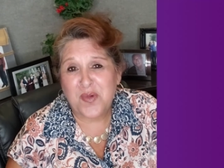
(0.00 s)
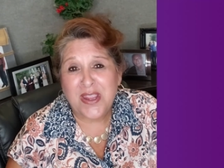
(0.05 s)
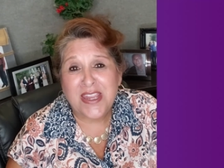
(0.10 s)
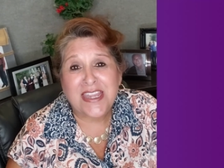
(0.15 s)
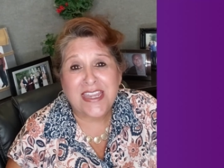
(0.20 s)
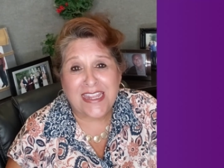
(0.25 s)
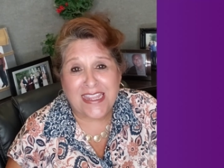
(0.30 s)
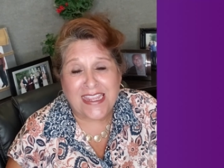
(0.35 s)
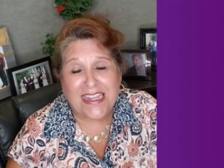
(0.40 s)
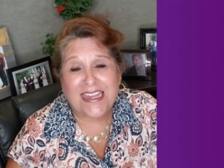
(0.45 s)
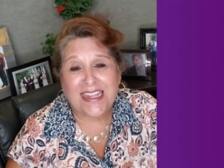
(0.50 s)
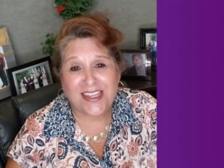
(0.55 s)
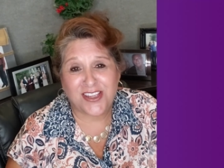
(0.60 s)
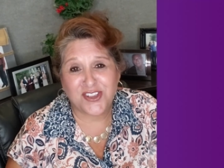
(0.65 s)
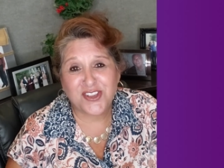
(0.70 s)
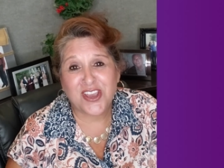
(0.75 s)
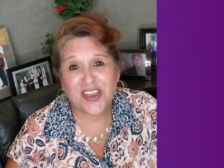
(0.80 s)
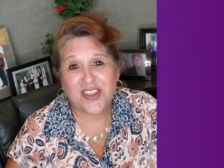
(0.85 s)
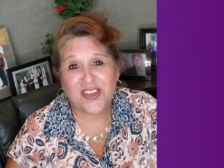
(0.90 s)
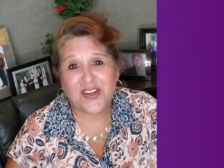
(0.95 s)
We need
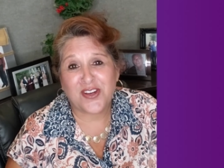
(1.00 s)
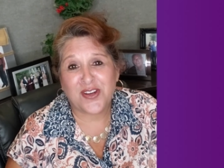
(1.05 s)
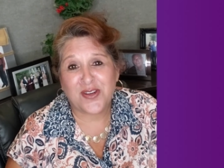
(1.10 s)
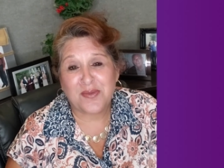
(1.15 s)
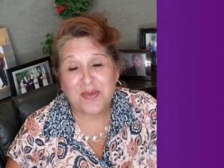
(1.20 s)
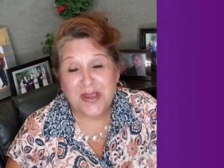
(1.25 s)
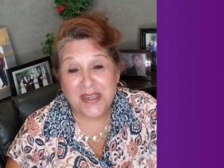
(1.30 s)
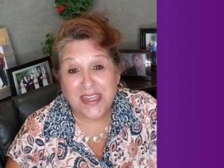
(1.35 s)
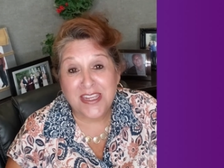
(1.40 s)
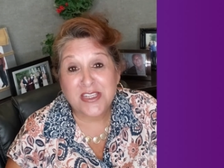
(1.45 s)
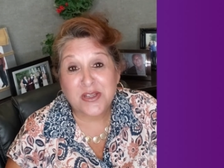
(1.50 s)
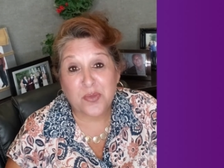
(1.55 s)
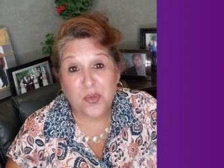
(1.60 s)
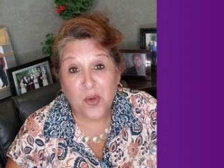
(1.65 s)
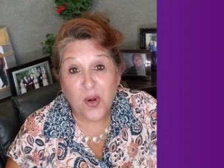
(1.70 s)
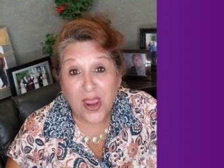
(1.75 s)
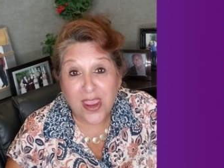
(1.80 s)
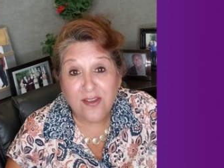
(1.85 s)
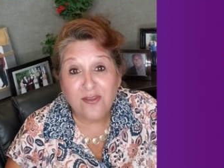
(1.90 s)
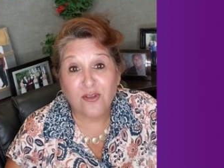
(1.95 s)
each other and we need to
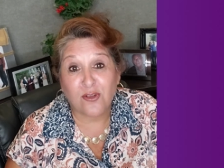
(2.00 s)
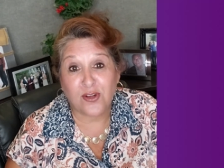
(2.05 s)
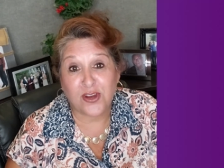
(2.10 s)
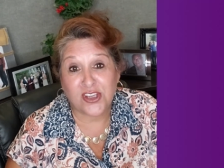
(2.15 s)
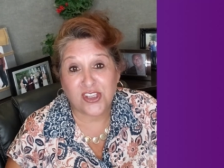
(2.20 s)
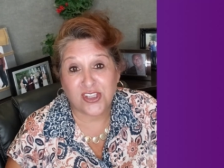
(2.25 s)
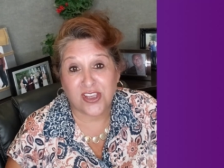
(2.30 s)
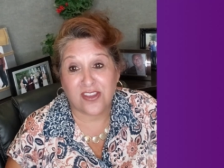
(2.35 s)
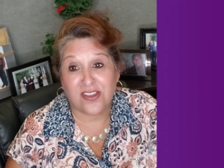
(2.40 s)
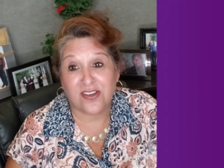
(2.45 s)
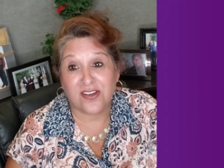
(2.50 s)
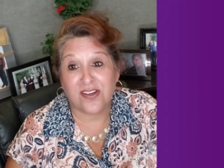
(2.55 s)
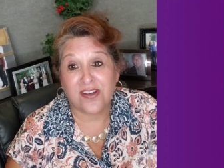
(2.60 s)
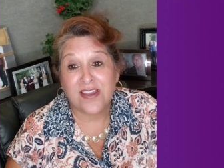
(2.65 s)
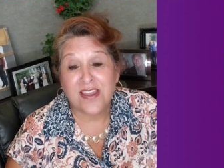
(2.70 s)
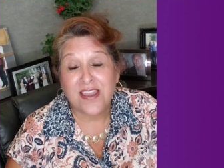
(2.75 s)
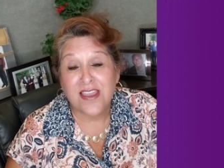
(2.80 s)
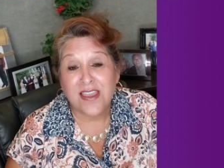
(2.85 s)
pray for each other.